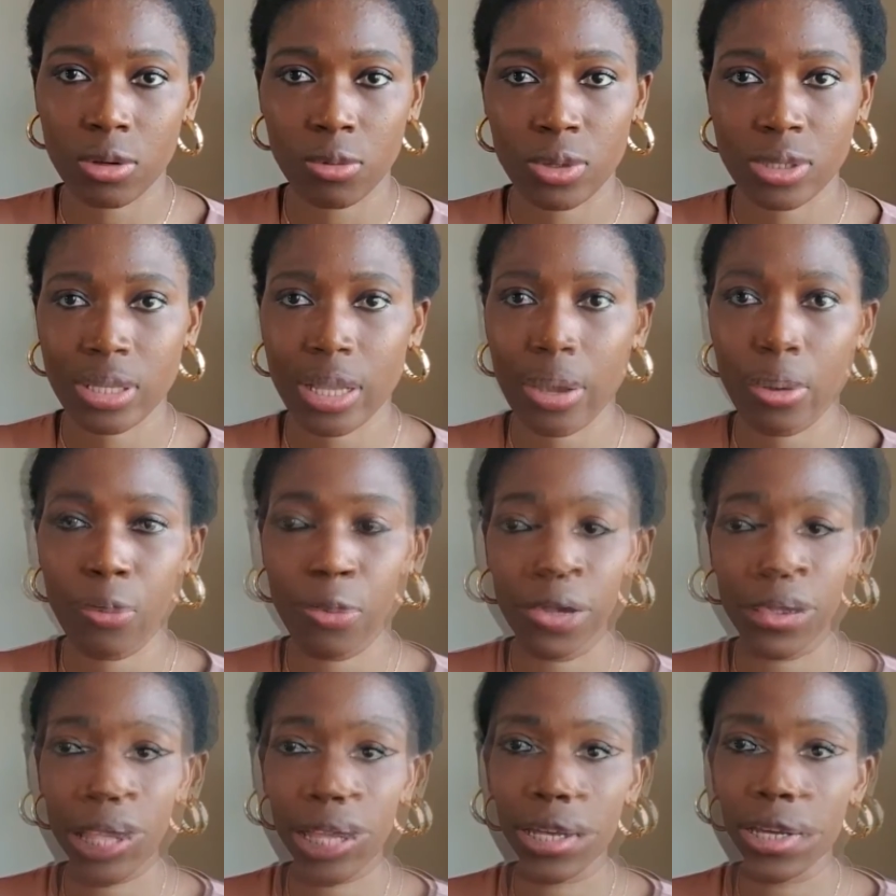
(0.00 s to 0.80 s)
It was like,
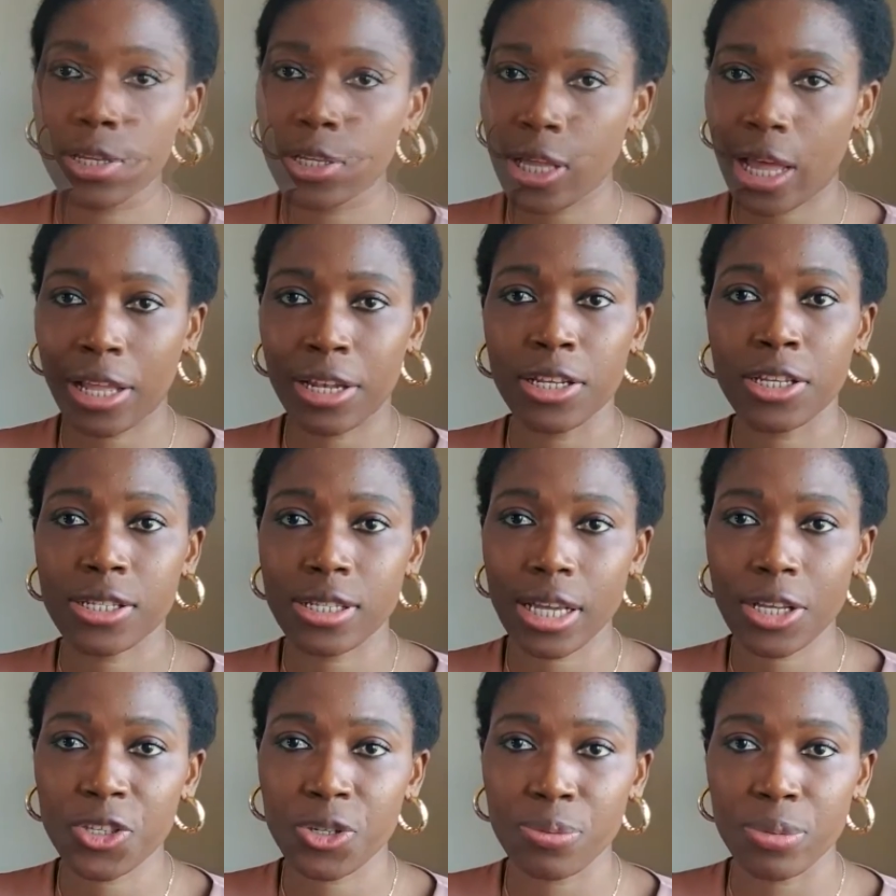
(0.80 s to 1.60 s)
and he
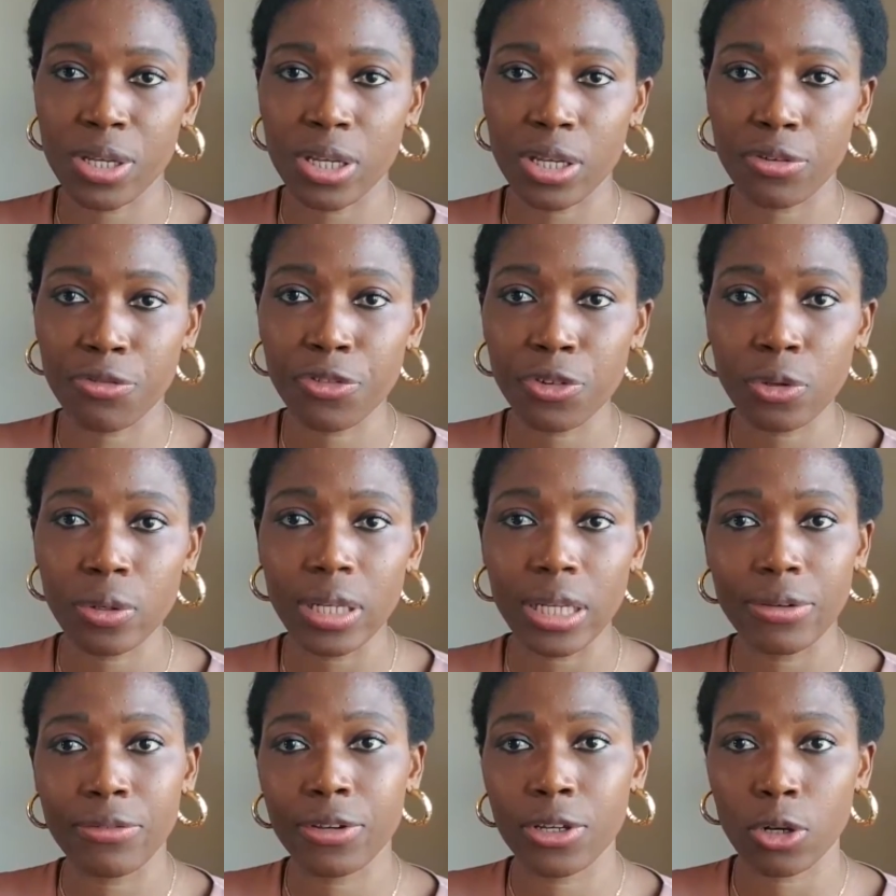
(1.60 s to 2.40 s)
said to me, if you
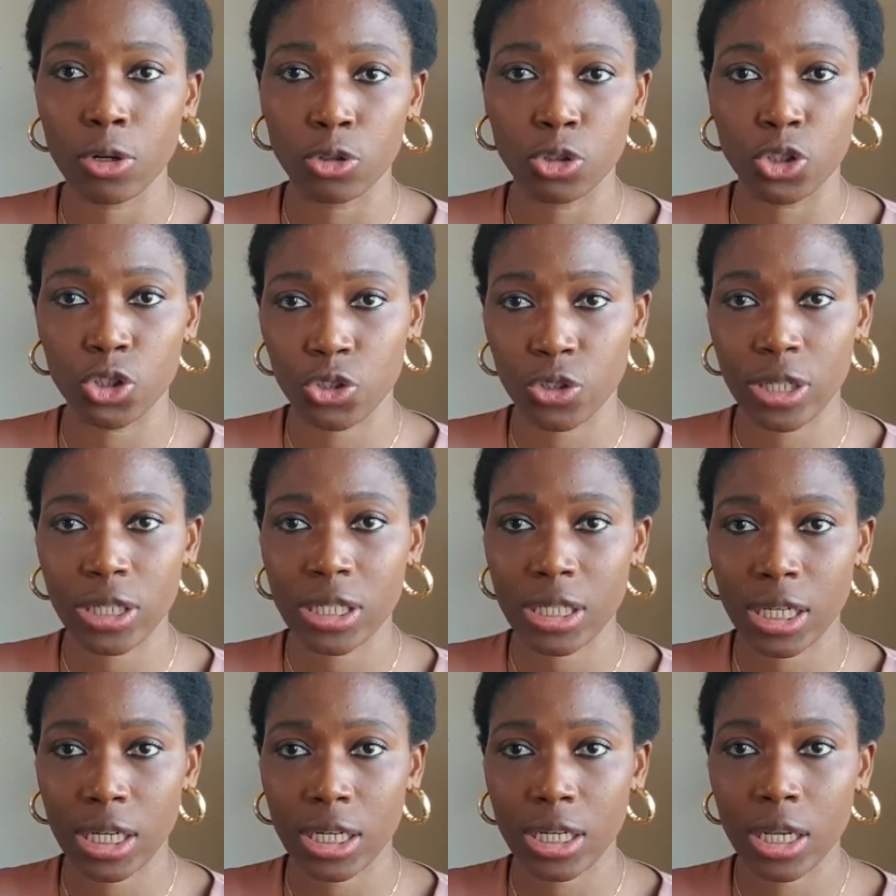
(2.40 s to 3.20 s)
leave it
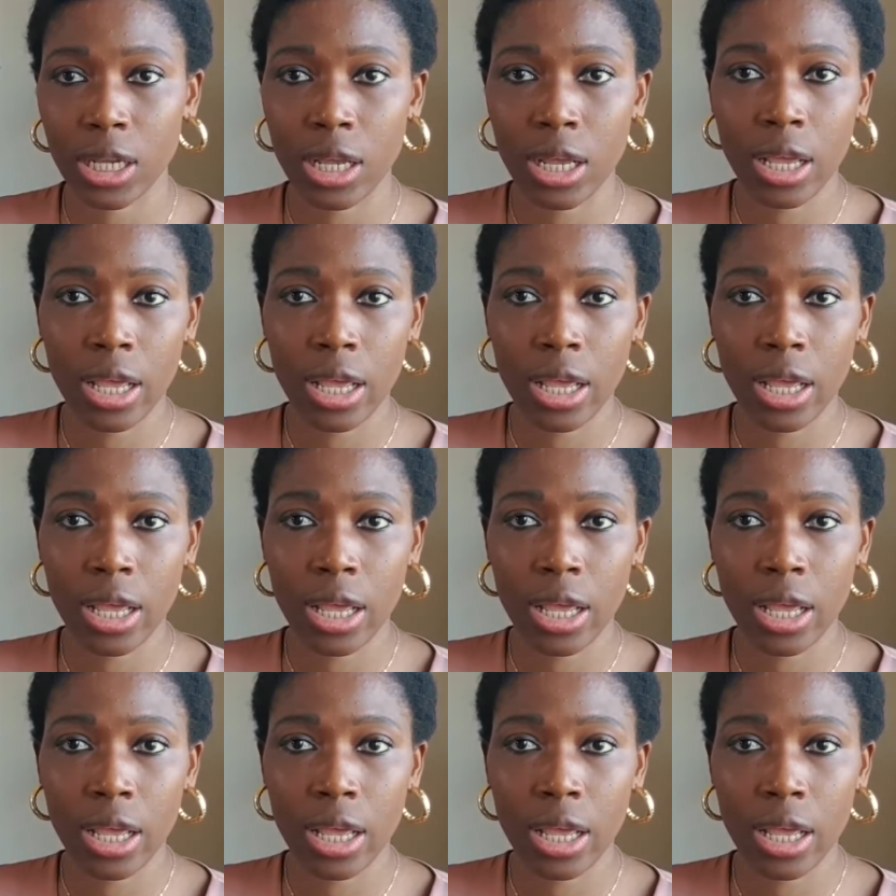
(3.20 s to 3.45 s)
untreated,